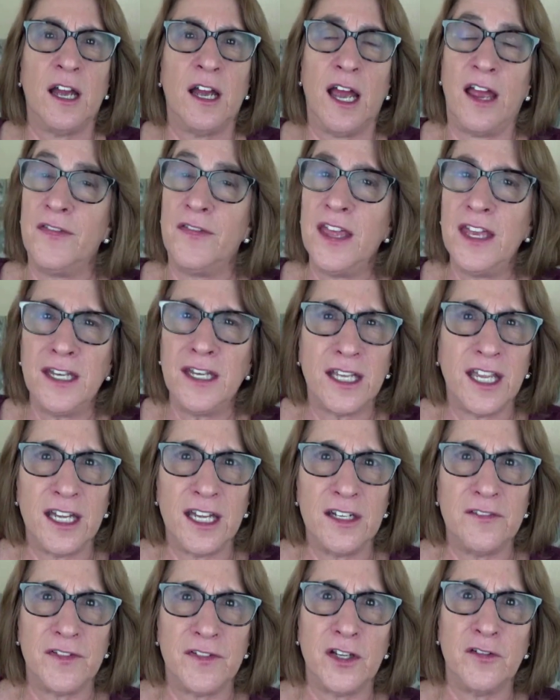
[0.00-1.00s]
And then again,
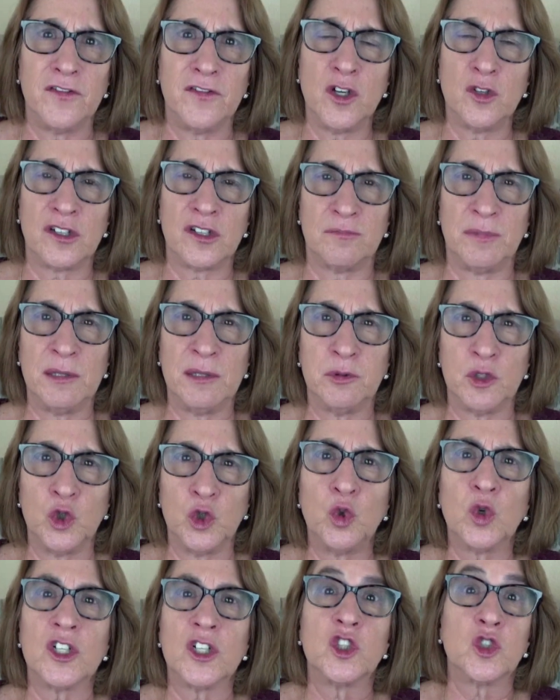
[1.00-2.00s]
if you've noticed people
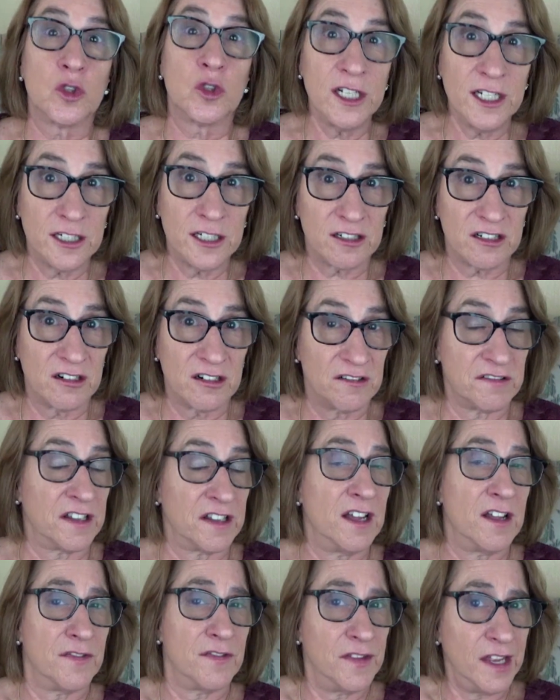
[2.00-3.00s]
who are drinkers,
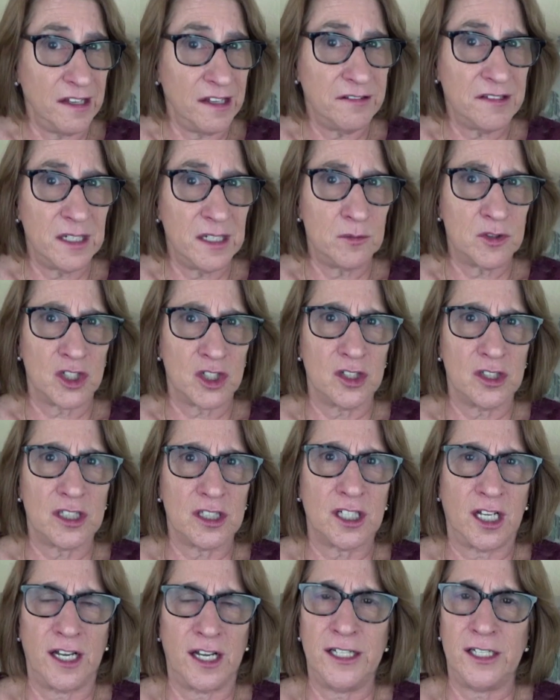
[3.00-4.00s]
they seem to look
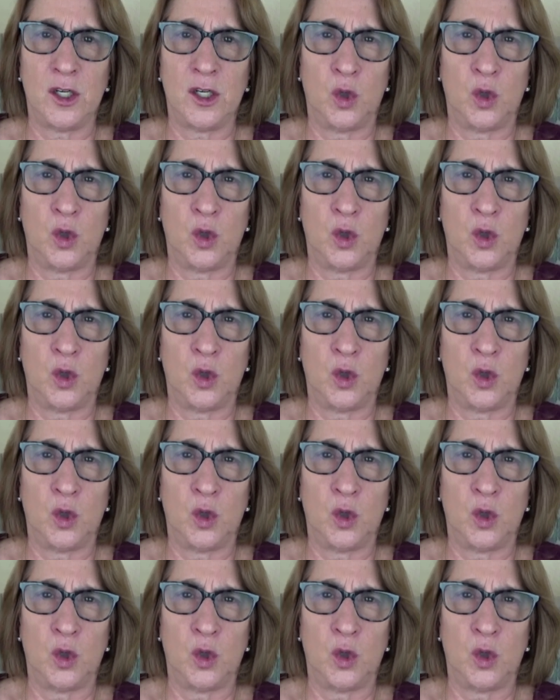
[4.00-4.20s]
kind of